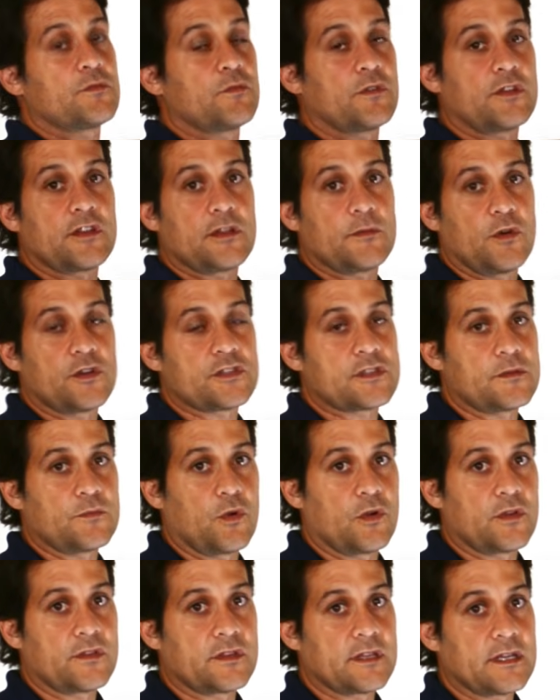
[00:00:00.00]
and really the most
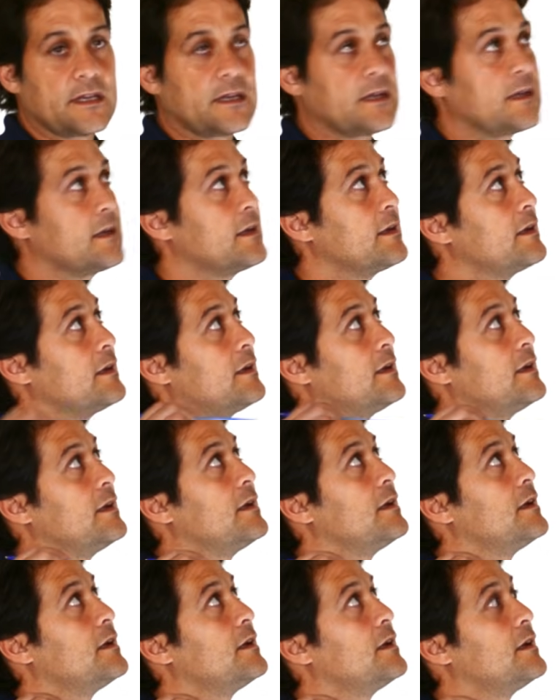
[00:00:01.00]
important thing
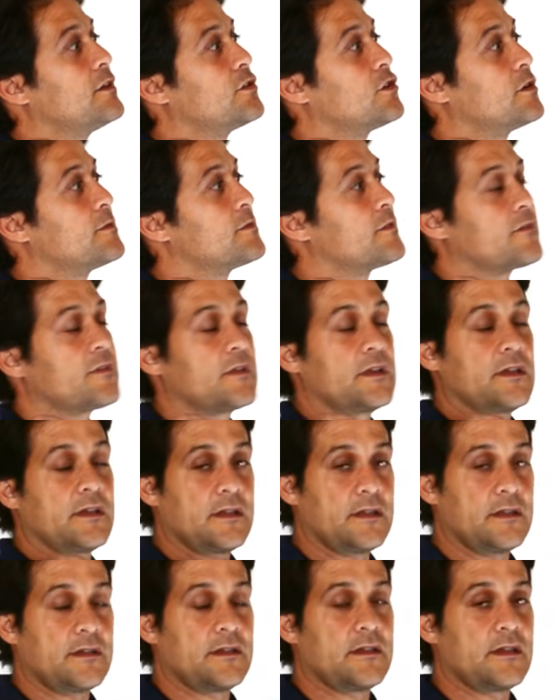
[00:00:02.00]
in terms of
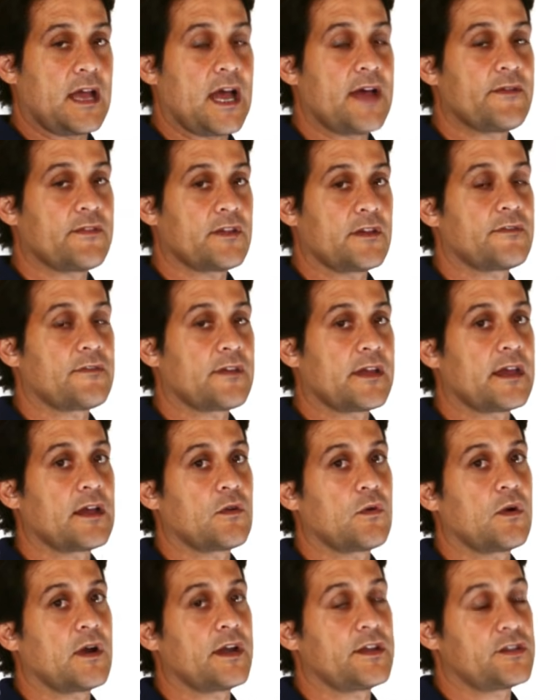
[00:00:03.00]
having a fan
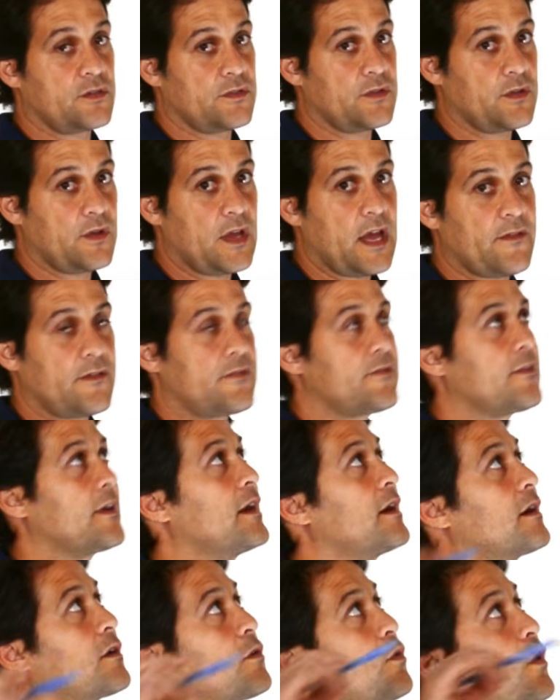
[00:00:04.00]
quiet, ensuring that you have
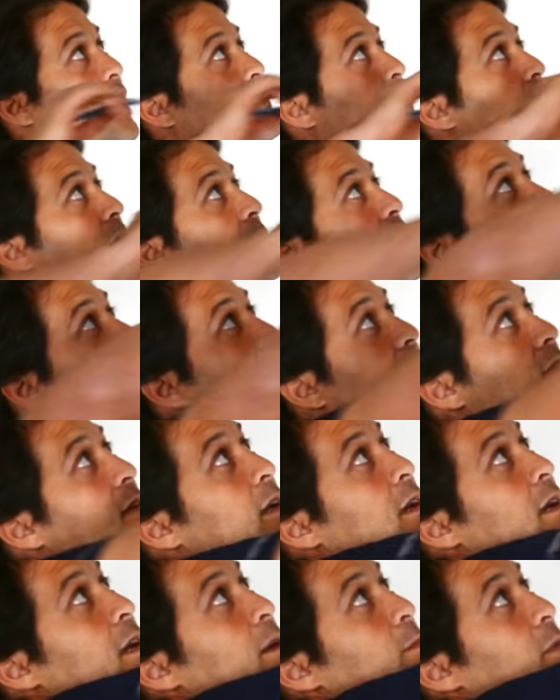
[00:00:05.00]
a quiet fan, is
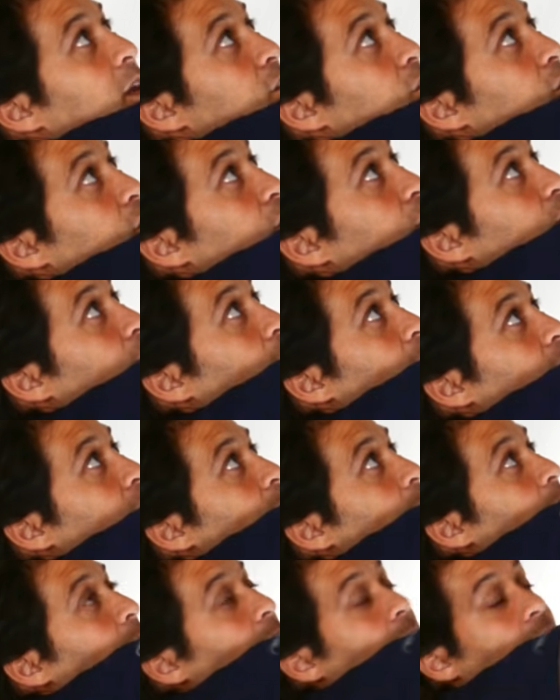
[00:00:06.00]
making sure your
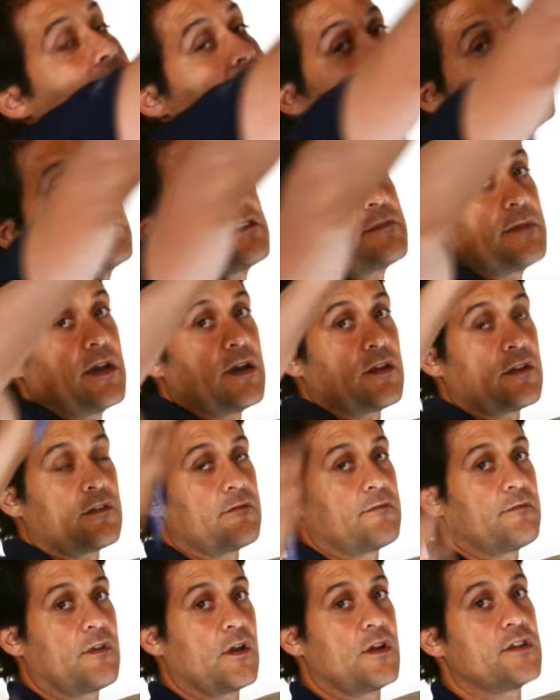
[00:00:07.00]
junction box is
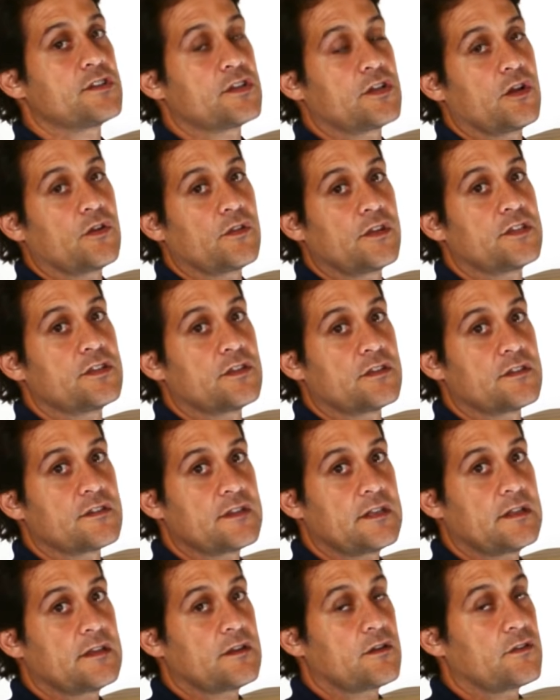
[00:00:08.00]
mounted very securely to the
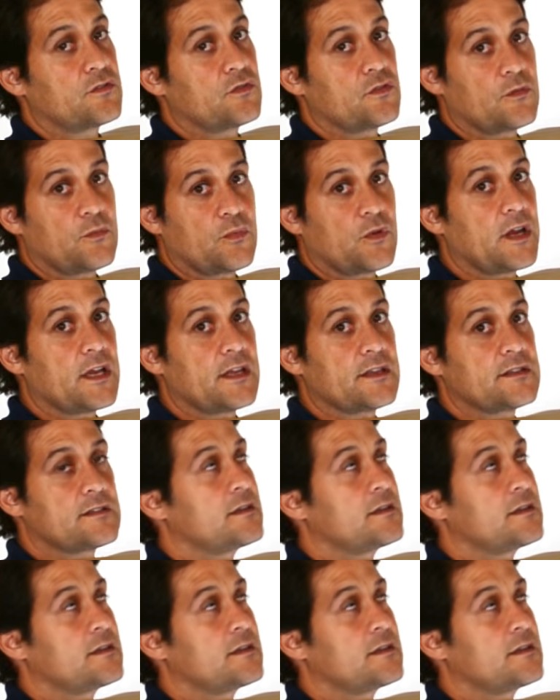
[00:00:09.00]
ceiling or to a brace.